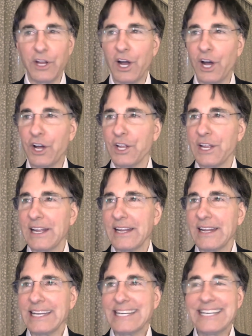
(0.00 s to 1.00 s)

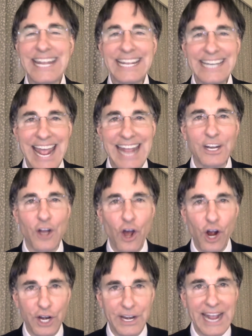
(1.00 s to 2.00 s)
DNA and
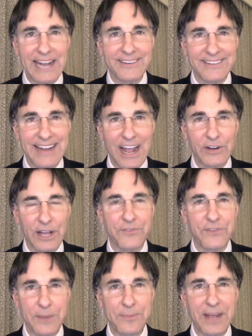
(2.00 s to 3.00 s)
RNA has now got
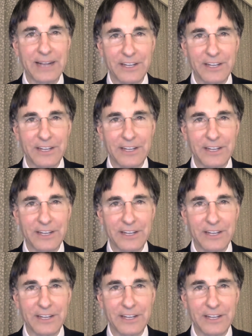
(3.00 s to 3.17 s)
feedback.